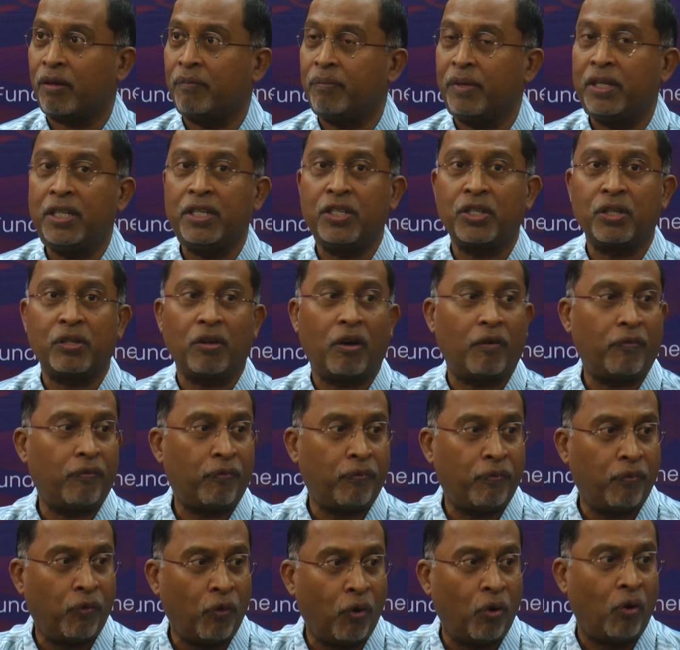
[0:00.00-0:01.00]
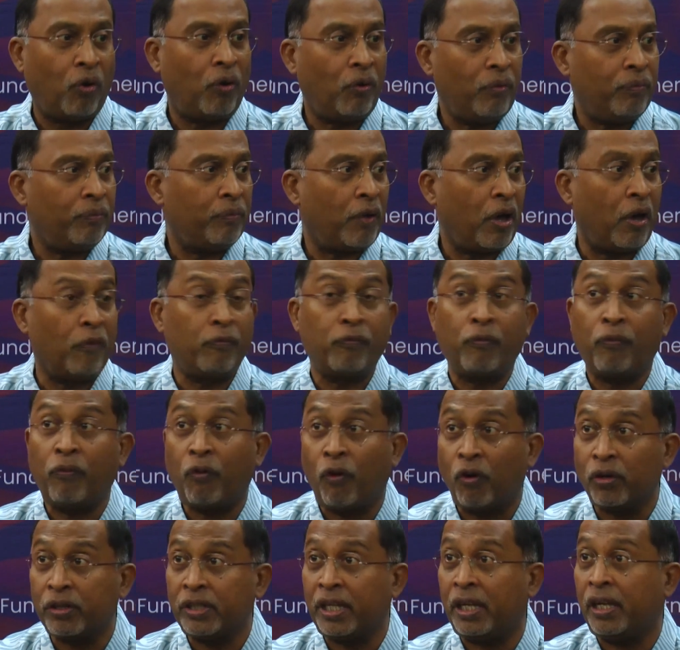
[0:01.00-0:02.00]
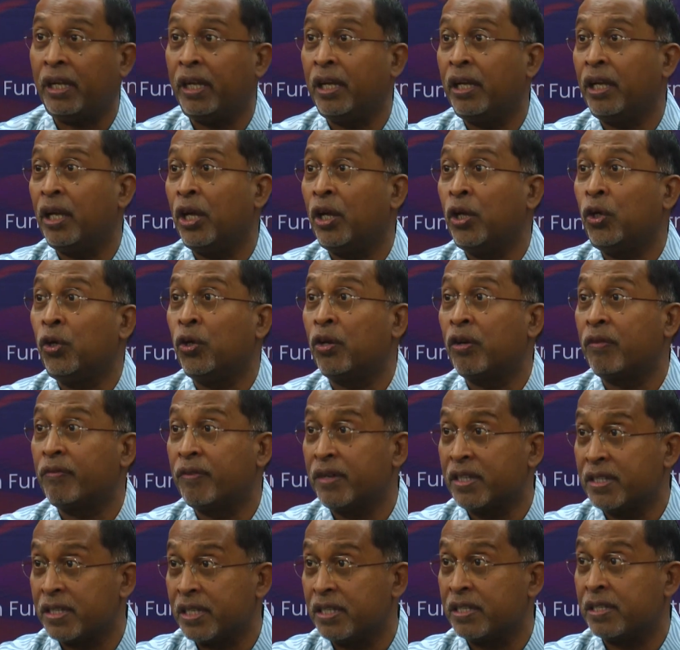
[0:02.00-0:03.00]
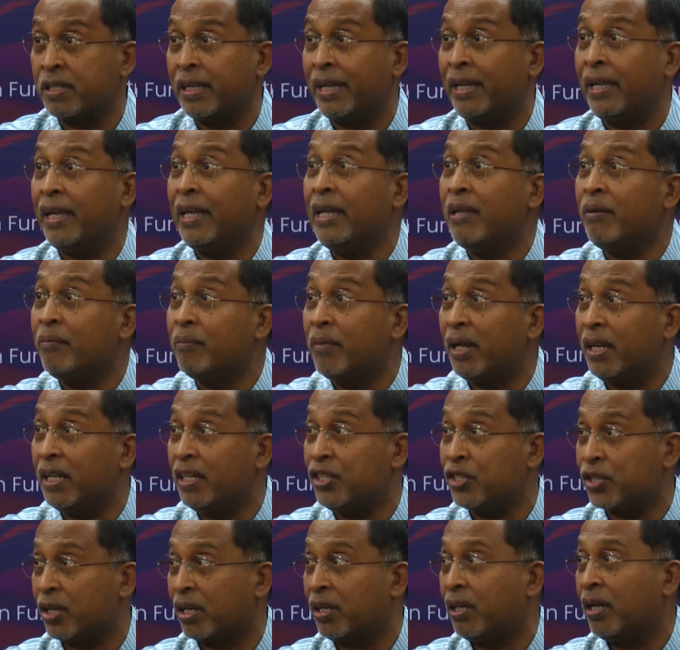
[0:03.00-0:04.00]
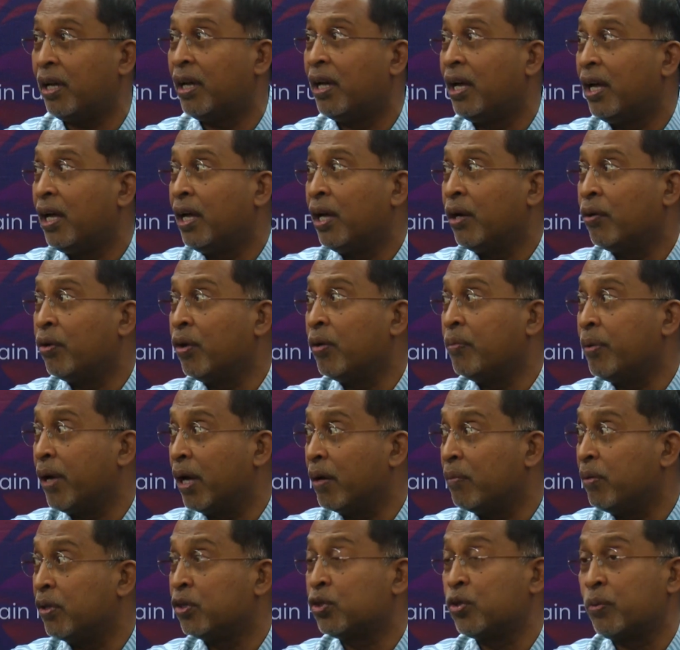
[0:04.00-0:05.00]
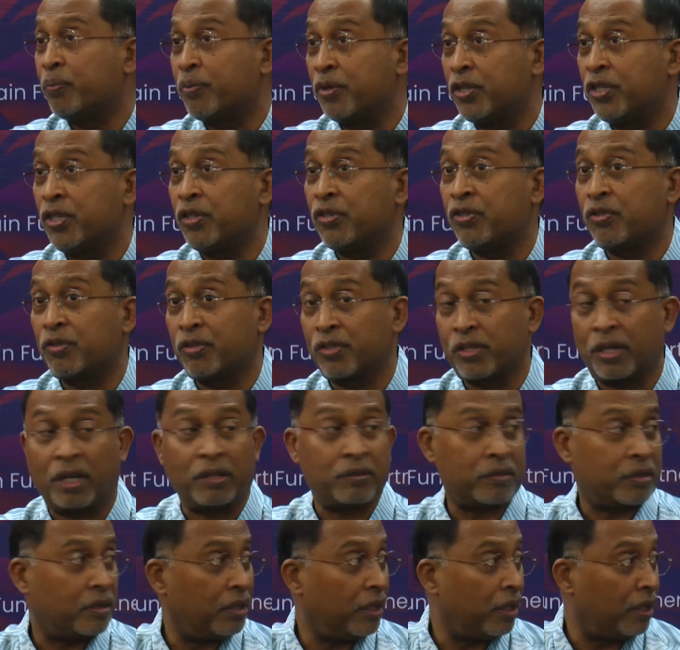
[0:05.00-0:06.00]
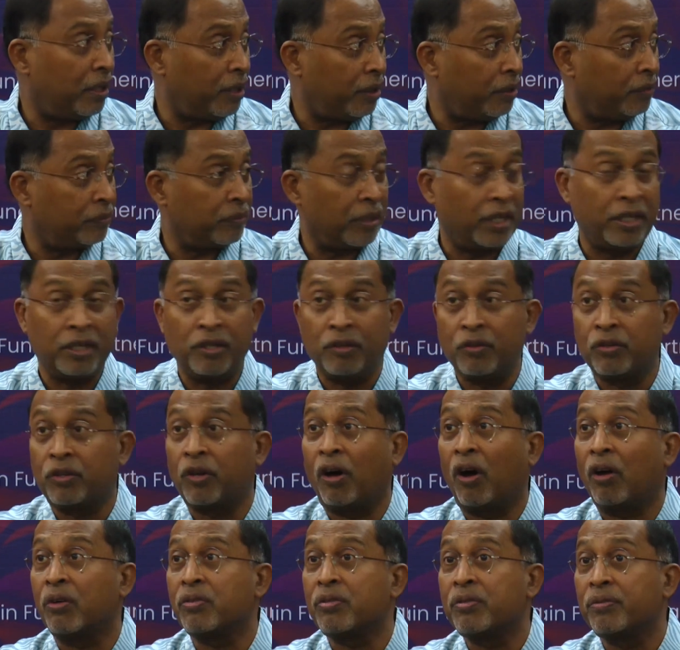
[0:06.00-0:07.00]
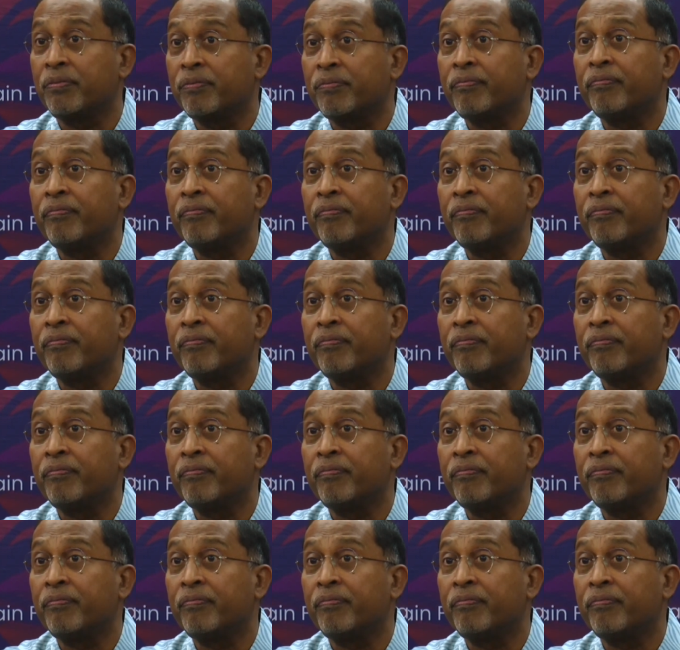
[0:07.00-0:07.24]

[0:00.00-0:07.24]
combination of 40 universities in Malaysia. We'll be able to produce results in due course.